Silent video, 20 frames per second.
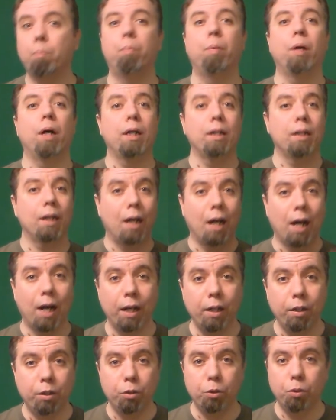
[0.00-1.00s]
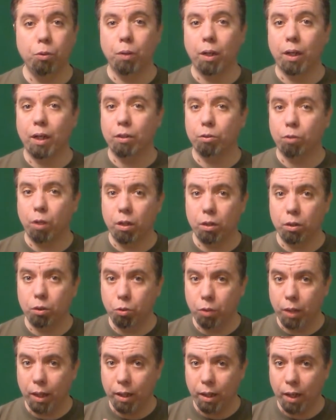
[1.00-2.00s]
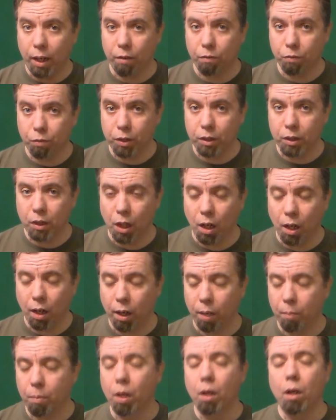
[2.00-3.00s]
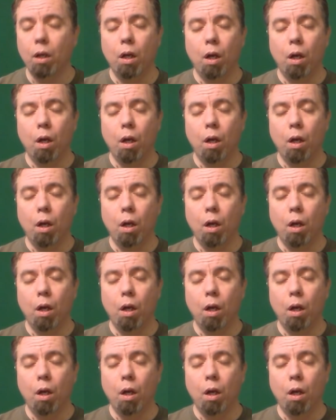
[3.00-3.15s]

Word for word: but I do, and I try to do that every time.